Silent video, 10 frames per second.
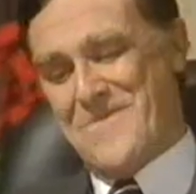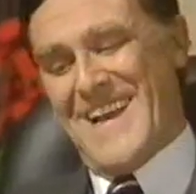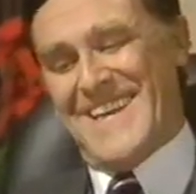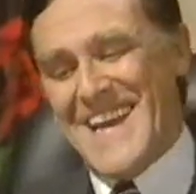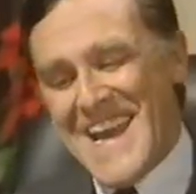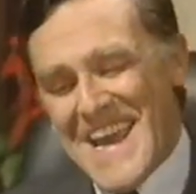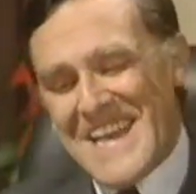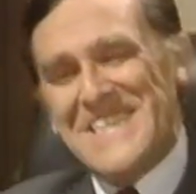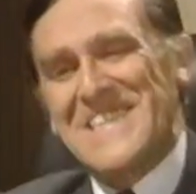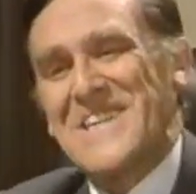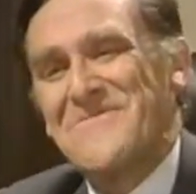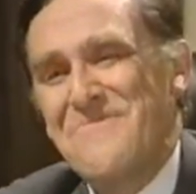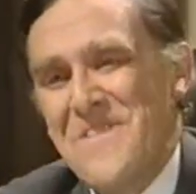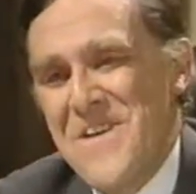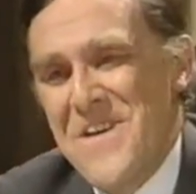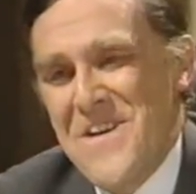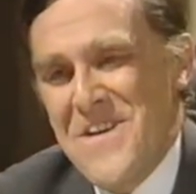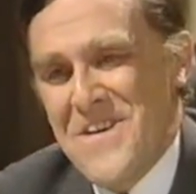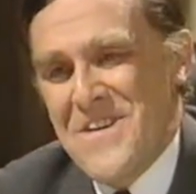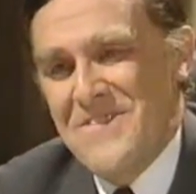well, it's uh,
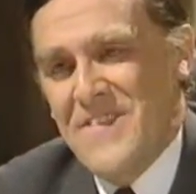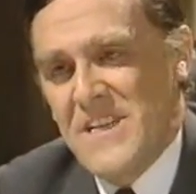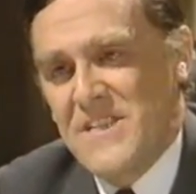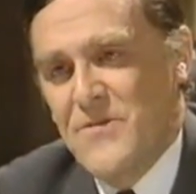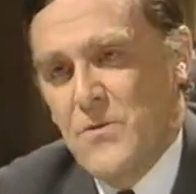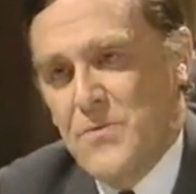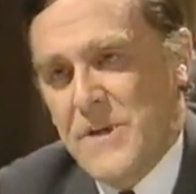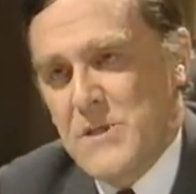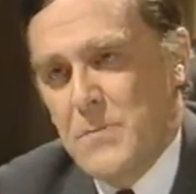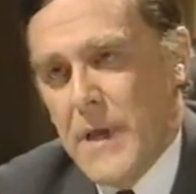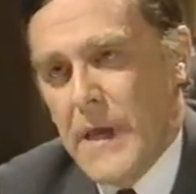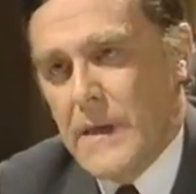very difficult to explain.